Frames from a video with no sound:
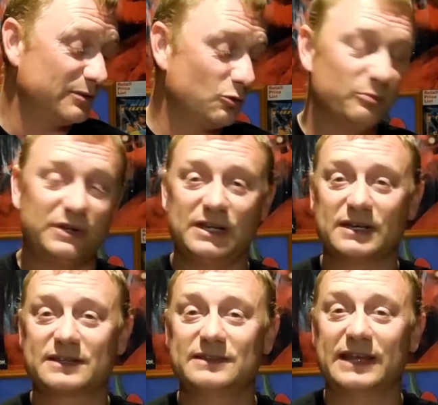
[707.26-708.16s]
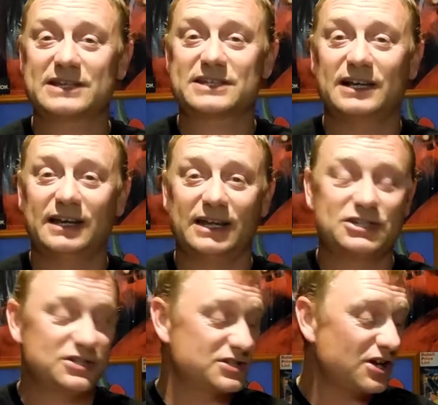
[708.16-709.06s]
what my next
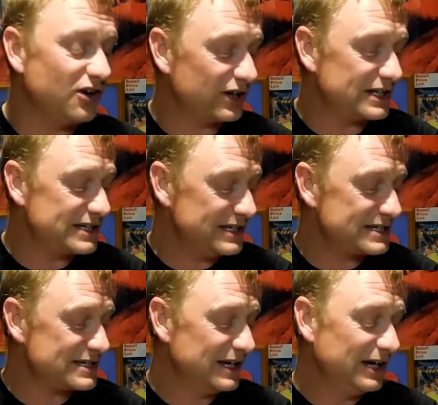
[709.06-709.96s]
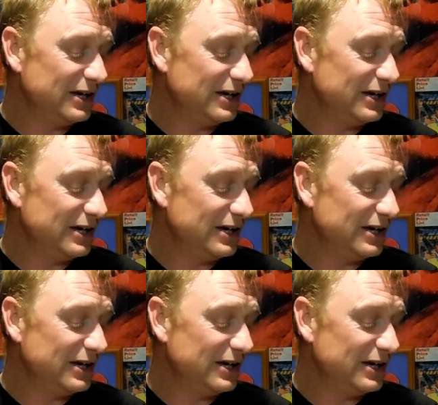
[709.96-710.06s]
collection target is.